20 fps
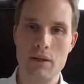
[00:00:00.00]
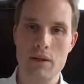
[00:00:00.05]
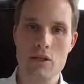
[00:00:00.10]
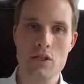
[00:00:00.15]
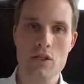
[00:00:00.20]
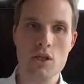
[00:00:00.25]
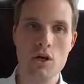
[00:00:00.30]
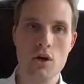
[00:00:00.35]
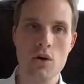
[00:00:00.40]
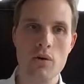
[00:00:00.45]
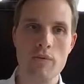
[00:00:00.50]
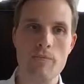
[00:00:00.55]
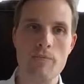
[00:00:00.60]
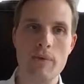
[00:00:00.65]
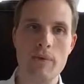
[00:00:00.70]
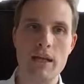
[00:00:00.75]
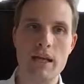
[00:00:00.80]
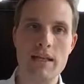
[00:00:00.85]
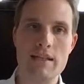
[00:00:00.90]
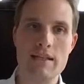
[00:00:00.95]
So
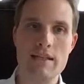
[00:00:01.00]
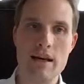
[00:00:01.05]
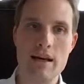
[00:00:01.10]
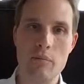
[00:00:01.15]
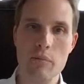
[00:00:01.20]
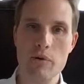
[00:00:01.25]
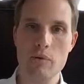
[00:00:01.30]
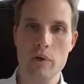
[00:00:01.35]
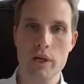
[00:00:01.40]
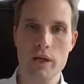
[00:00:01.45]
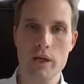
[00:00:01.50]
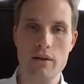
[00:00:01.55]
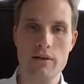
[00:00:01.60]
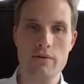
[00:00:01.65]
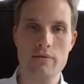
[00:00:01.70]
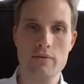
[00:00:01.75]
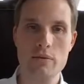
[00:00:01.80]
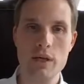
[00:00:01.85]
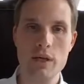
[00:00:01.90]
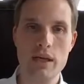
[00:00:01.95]
in summary,
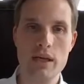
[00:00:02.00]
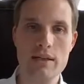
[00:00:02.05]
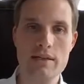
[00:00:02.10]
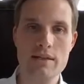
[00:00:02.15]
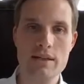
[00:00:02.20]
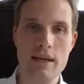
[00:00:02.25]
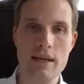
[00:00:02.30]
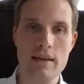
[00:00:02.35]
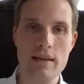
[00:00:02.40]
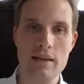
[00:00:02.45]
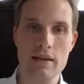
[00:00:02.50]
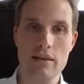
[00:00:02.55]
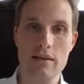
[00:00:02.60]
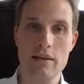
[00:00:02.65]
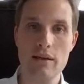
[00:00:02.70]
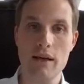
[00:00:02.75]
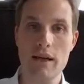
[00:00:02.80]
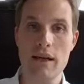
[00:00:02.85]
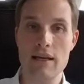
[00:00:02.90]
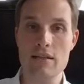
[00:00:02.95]
we can say that in the
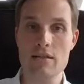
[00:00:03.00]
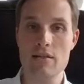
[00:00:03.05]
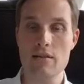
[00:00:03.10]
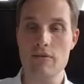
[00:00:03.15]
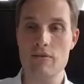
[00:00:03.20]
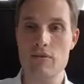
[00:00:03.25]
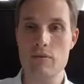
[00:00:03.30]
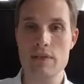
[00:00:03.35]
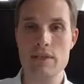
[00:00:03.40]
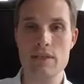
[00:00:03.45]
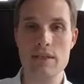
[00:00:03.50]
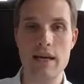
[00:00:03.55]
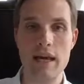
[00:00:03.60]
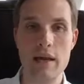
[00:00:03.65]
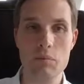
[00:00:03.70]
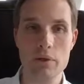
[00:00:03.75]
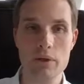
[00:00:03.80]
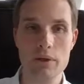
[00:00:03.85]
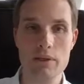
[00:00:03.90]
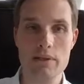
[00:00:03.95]
case of Swiss
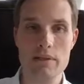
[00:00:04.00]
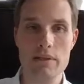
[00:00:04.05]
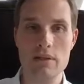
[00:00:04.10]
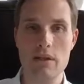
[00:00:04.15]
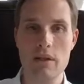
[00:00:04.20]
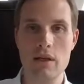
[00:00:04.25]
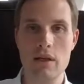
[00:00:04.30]
Cables,